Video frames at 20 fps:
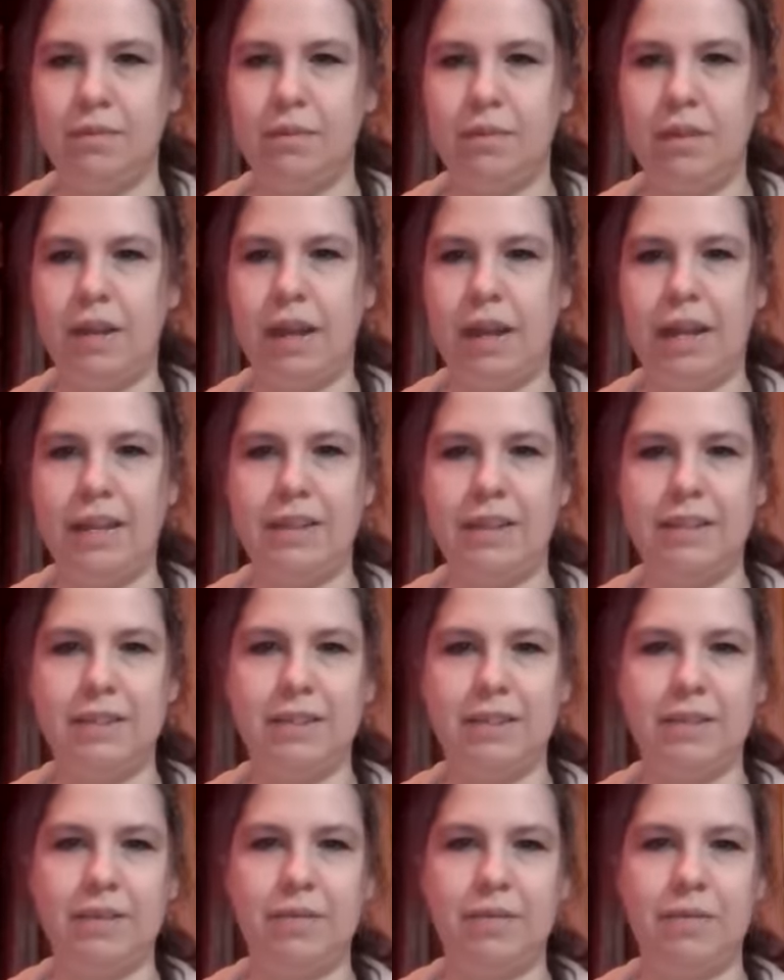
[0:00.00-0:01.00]

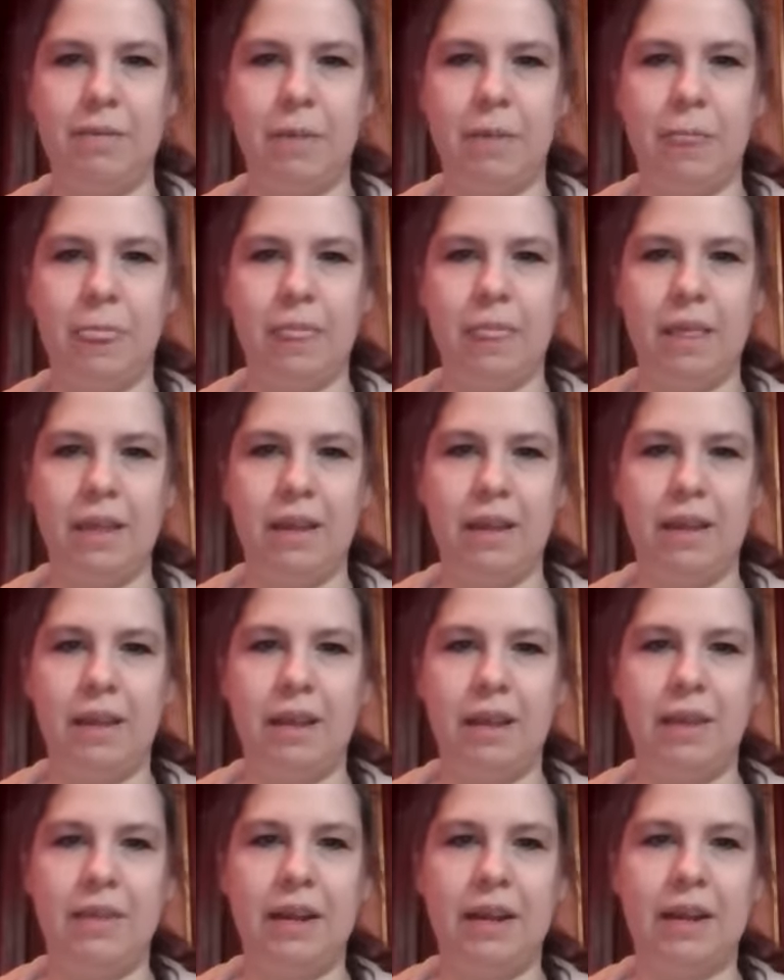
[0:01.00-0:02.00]
Nice.
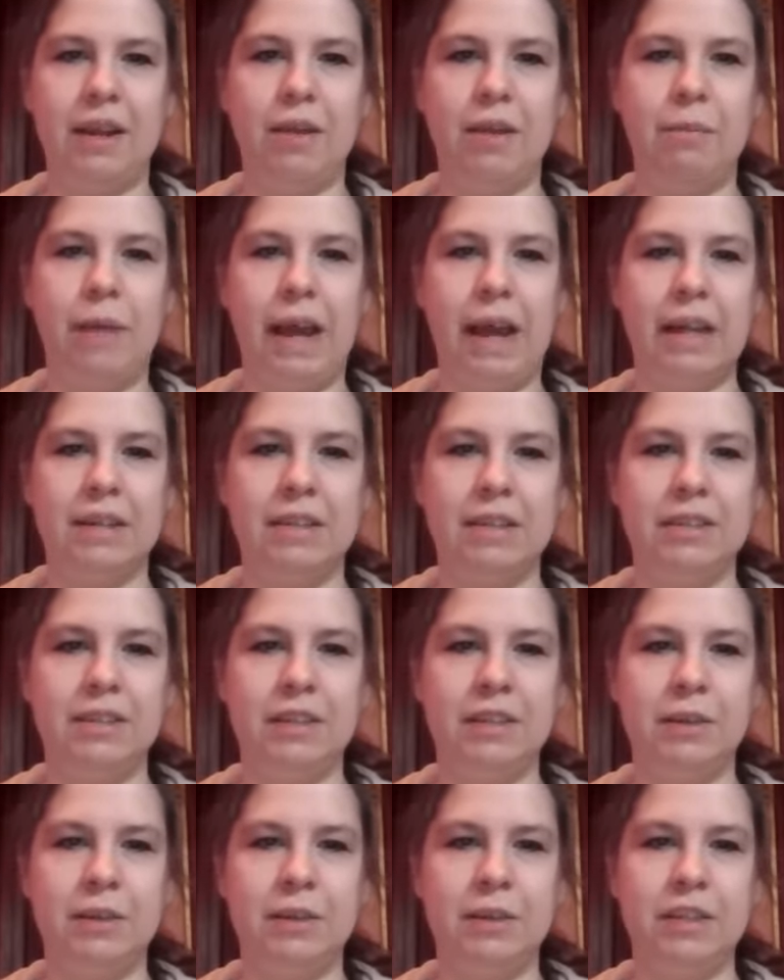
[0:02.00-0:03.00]
And then come back to
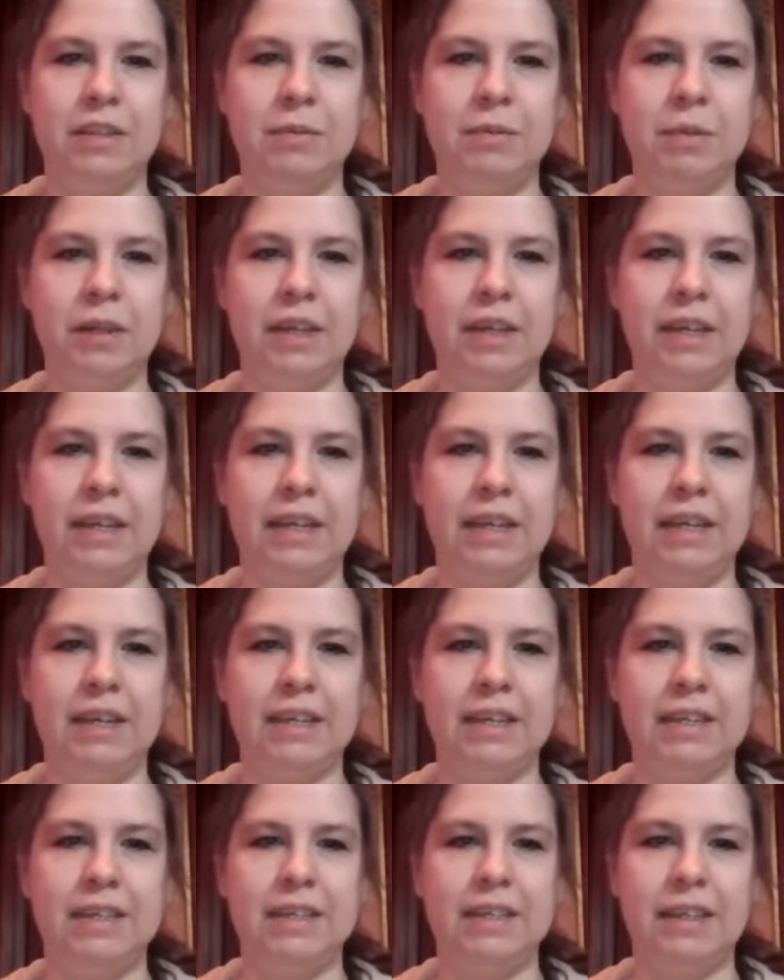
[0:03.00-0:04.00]
stillness,
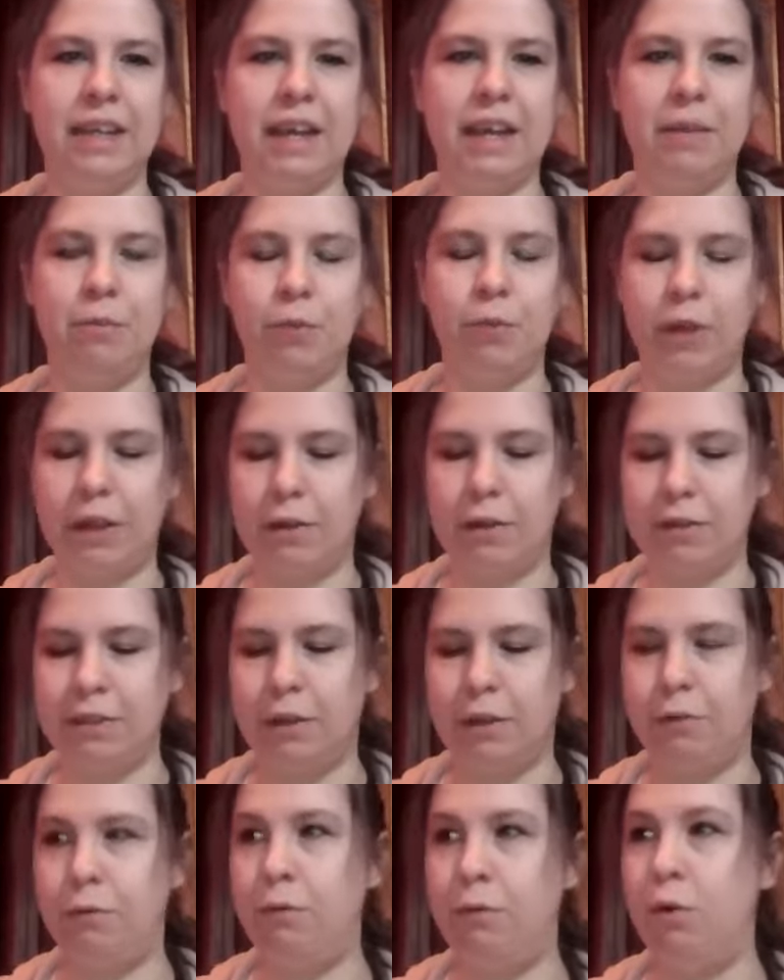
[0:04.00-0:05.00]
please, and bring
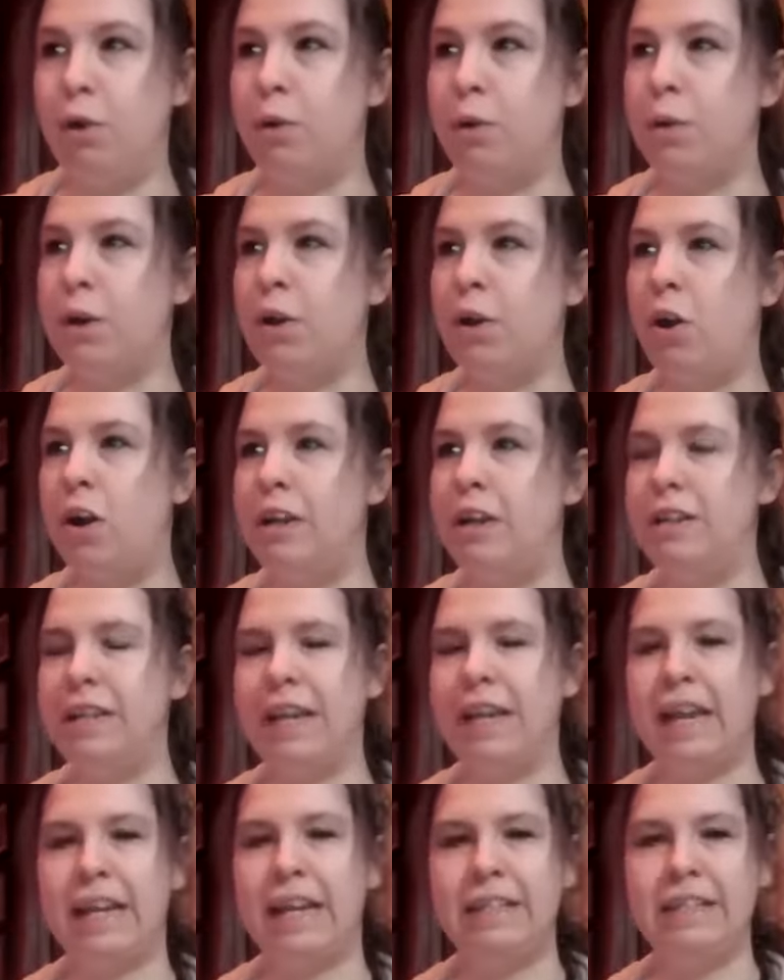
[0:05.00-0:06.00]
yourself forward onto
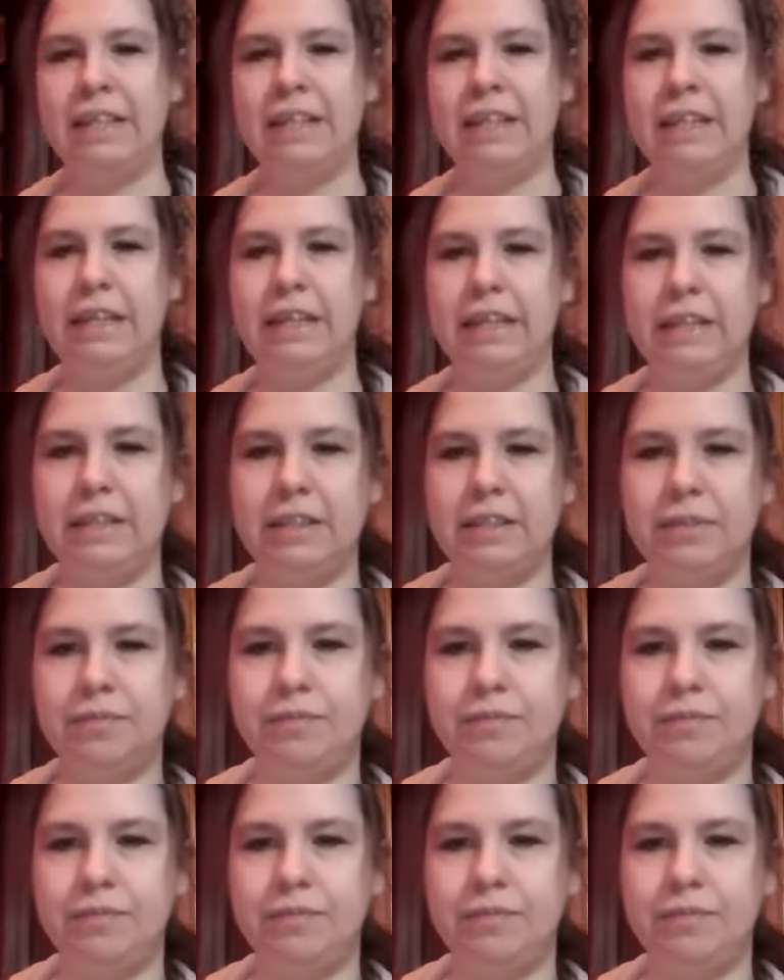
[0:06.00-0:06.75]
hands and knees.